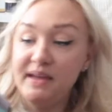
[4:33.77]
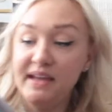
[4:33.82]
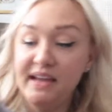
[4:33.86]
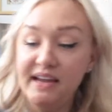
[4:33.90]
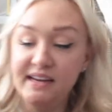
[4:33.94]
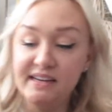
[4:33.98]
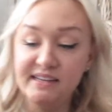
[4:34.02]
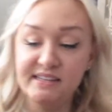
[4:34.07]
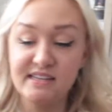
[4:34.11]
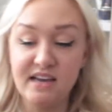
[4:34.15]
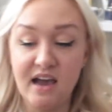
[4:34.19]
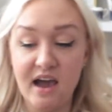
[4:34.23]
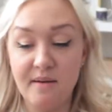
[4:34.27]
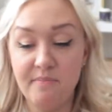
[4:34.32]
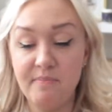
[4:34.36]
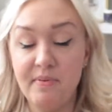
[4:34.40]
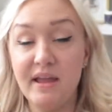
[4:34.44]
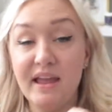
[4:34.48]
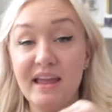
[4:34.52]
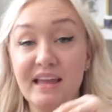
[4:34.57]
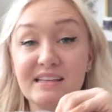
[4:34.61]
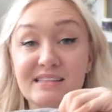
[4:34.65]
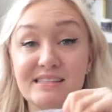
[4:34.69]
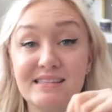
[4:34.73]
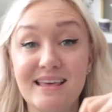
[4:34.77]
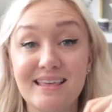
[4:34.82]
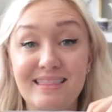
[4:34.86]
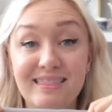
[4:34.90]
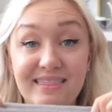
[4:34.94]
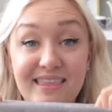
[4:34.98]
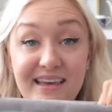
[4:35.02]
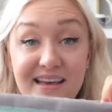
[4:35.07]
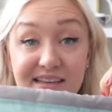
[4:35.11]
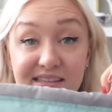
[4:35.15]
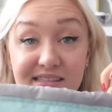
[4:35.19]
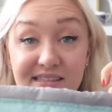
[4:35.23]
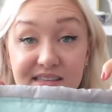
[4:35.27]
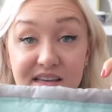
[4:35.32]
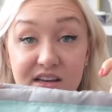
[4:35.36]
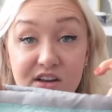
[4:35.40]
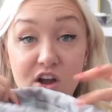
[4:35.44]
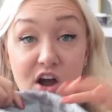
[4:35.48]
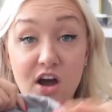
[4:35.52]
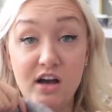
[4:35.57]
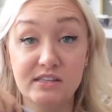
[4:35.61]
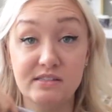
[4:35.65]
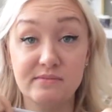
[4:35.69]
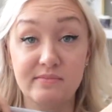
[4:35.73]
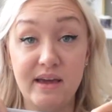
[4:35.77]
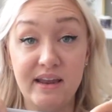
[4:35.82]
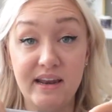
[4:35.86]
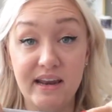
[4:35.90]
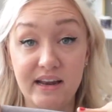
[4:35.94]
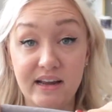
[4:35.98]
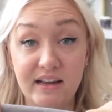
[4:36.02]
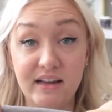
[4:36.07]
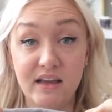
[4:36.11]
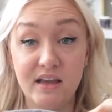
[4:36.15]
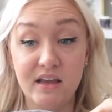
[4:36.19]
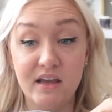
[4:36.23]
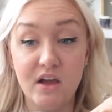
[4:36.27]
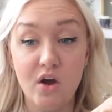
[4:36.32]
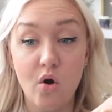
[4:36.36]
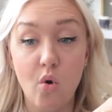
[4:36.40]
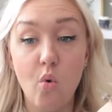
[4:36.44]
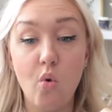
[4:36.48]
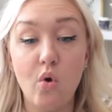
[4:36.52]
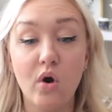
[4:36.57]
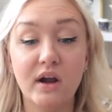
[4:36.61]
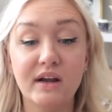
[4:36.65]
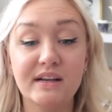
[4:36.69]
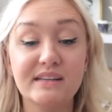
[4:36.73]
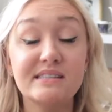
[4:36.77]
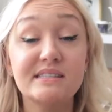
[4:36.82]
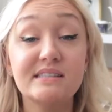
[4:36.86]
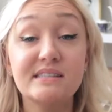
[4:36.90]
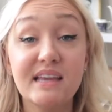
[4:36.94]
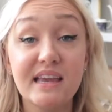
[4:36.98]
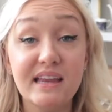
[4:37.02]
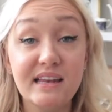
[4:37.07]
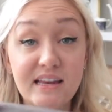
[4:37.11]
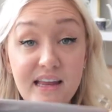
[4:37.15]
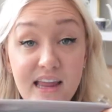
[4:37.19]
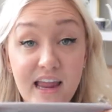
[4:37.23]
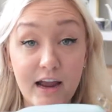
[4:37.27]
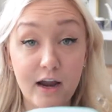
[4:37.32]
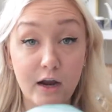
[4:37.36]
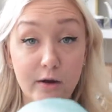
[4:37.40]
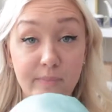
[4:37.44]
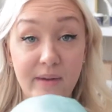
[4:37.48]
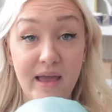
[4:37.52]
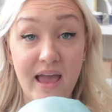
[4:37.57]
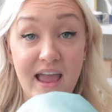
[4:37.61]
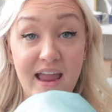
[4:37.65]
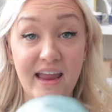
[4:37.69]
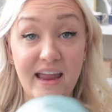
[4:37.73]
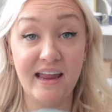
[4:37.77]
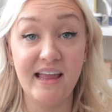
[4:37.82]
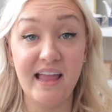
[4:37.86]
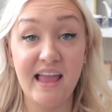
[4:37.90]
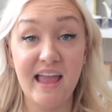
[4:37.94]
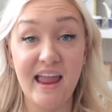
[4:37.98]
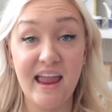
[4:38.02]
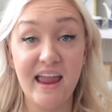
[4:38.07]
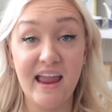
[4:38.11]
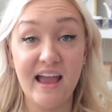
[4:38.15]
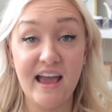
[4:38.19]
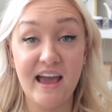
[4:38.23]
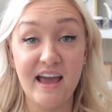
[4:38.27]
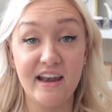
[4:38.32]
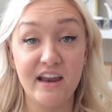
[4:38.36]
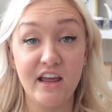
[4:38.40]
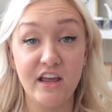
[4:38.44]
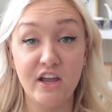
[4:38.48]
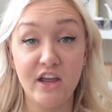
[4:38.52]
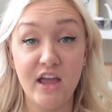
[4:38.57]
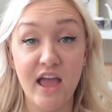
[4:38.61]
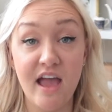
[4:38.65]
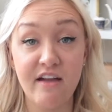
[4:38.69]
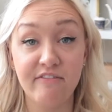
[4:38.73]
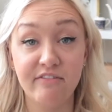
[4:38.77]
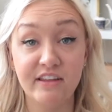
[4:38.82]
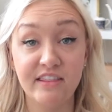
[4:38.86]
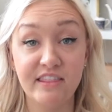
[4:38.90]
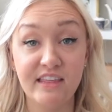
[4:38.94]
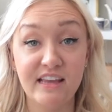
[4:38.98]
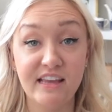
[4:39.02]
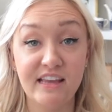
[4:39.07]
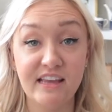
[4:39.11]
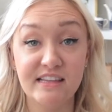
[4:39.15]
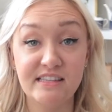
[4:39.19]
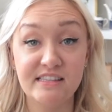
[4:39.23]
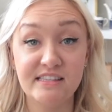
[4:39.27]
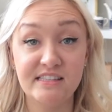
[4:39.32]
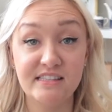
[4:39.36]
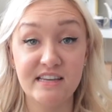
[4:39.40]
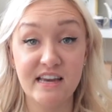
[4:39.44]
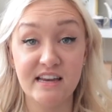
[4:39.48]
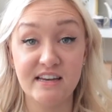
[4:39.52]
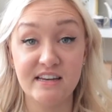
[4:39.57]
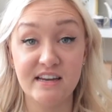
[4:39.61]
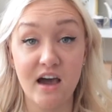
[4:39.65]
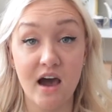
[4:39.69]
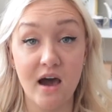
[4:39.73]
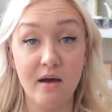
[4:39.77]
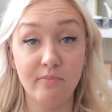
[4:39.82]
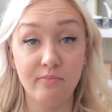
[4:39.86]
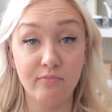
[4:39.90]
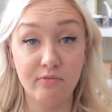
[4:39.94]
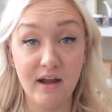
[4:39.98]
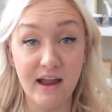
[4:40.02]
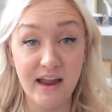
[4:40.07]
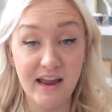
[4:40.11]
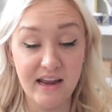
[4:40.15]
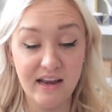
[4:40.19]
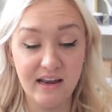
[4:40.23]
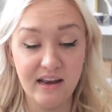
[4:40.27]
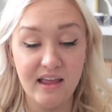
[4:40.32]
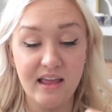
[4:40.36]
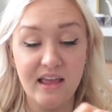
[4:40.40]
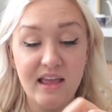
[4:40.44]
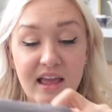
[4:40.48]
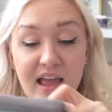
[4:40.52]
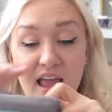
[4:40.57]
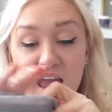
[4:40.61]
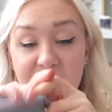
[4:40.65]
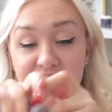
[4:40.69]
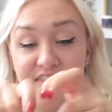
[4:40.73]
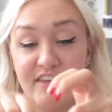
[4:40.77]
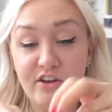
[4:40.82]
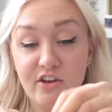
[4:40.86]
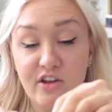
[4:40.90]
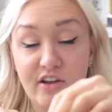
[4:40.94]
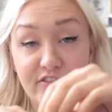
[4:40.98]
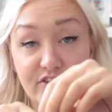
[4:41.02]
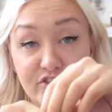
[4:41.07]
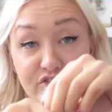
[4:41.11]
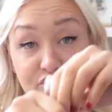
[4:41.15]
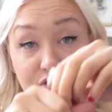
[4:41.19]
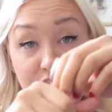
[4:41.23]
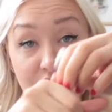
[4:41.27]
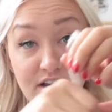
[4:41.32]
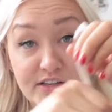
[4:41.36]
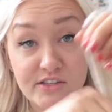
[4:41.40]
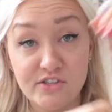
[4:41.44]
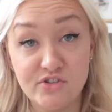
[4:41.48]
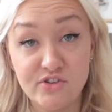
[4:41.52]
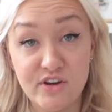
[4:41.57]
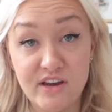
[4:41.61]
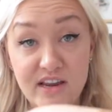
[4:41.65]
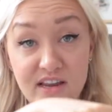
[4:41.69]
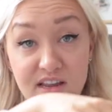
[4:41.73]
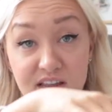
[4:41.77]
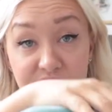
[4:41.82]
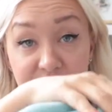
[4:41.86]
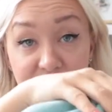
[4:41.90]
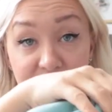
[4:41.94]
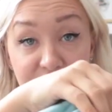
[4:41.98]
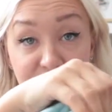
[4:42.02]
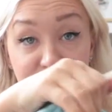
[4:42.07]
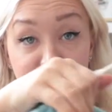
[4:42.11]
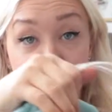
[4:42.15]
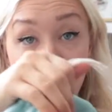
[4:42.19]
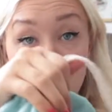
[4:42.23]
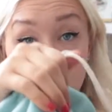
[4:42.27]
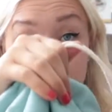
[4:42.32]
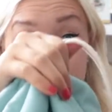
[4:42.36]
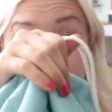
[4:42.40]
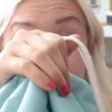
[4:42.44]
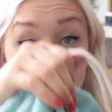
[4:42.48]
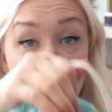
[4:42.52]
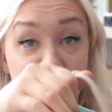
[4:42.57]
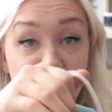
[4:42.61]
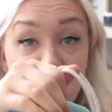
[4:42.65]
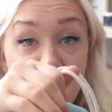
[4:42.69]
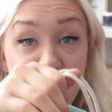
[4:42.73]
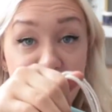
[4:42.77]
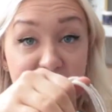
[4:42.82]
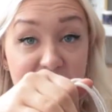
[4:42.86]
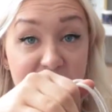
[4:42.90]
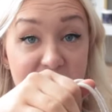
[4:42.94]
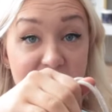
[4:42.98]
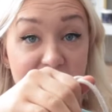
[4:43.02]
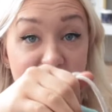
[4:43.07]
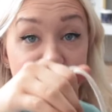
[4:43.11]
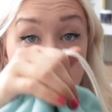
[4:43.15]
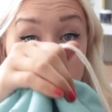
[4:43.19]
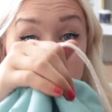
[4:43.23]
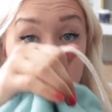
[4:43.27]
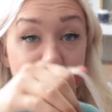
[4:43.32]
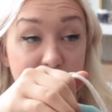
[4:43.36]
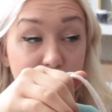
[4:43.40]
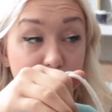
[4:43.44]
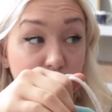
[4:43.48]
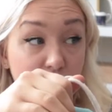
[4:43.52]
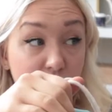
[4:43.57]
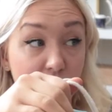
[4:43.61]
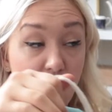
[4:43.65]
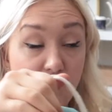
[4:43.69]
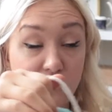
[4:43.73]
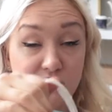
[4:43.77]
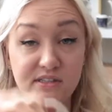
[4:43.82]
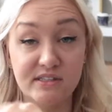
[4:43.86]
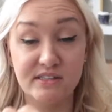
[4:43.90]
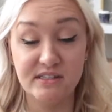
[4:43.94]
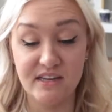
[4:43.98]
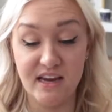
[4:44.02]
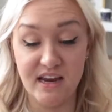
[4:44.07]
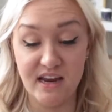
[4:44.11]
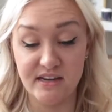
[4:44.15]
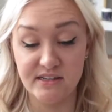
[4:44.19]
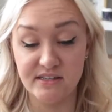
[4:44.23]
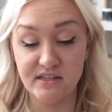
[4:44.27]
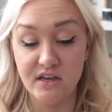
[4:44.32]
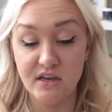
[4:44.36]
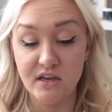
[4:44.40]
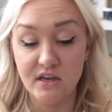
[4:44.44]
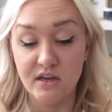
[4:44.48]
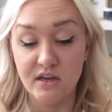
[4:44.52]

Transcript: picked up is this cosmetic or skincare bag and everything can stand upright and then you have a drawstring and you can shut it and it will all stand